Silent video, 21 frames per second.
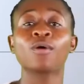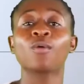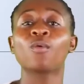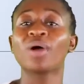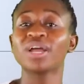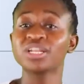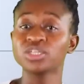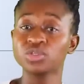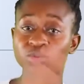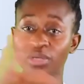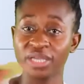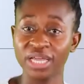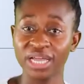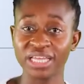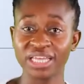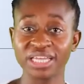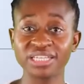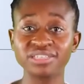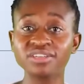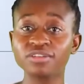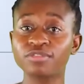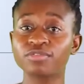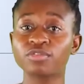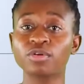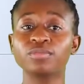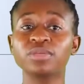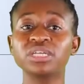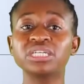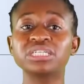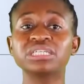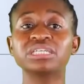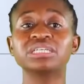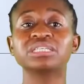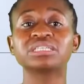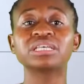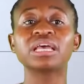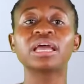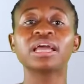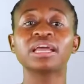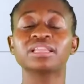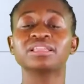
what we are getting from it is